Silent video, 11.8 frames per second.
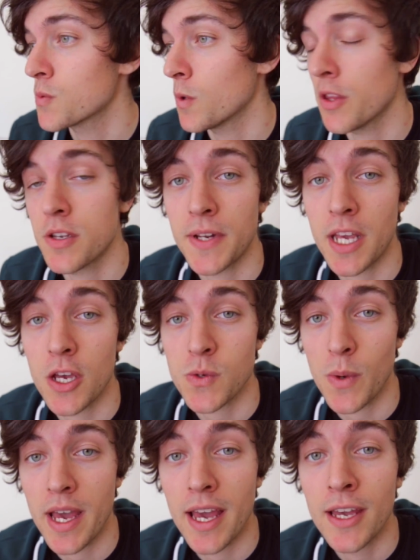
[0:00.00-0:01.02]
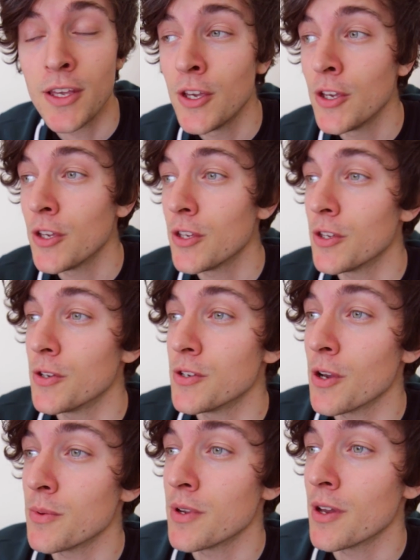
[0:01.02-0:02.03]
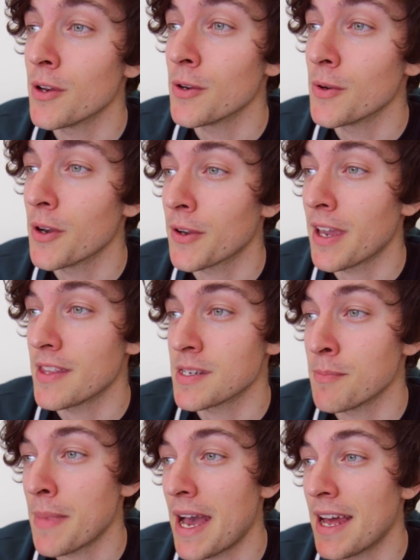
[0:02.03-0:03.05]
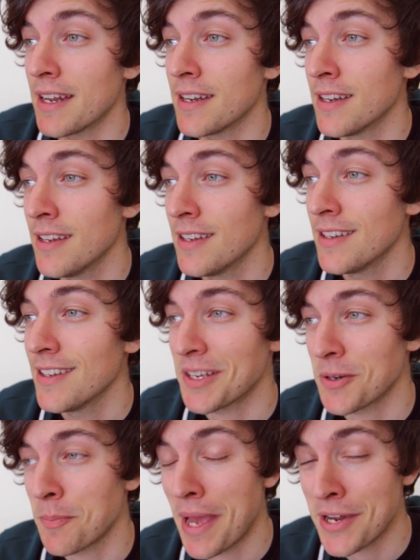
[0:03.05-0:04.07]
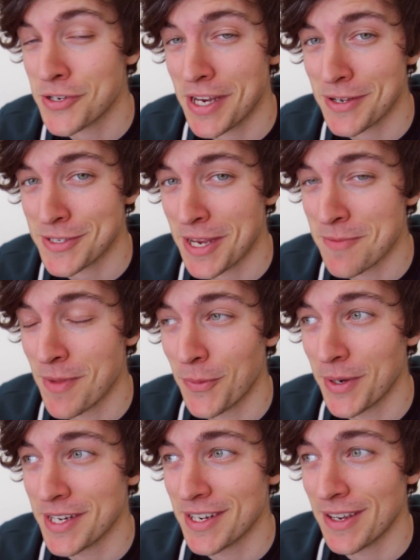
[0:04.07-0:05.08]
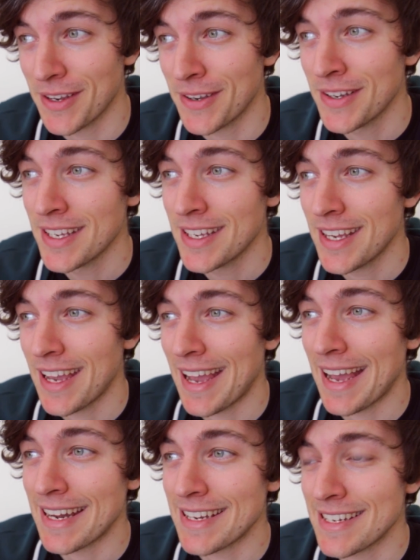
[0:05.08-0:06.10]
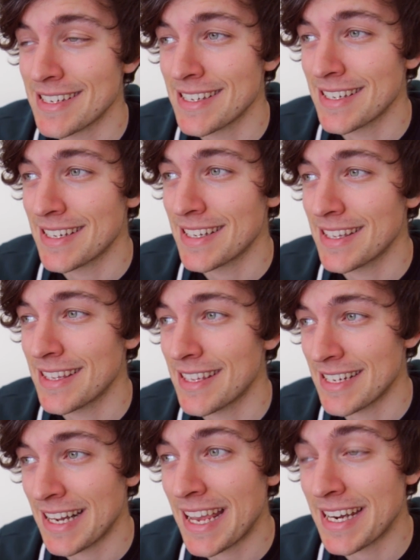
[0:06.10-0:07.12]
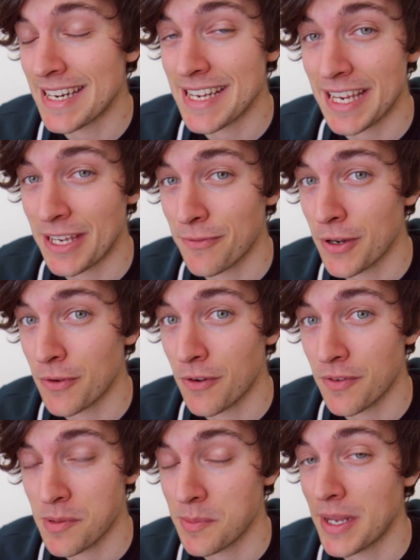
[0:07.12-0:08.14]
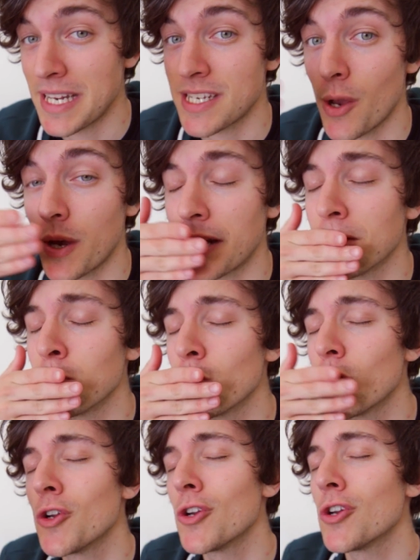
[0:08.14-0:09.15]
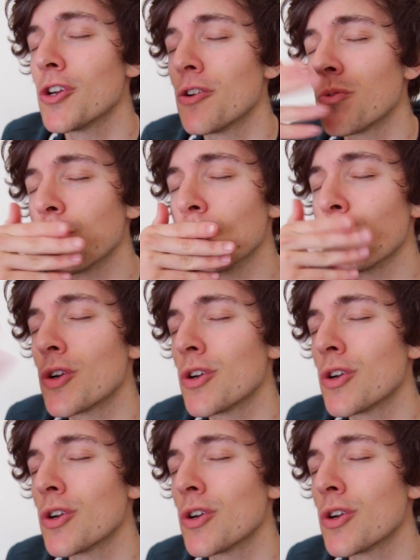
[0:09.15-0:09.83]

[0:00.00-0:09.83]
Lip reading: just one of those videos where you don't know, okay, there's a man sitting on a bench outside my window and there's a lady taking a photo of him and he's going, I'm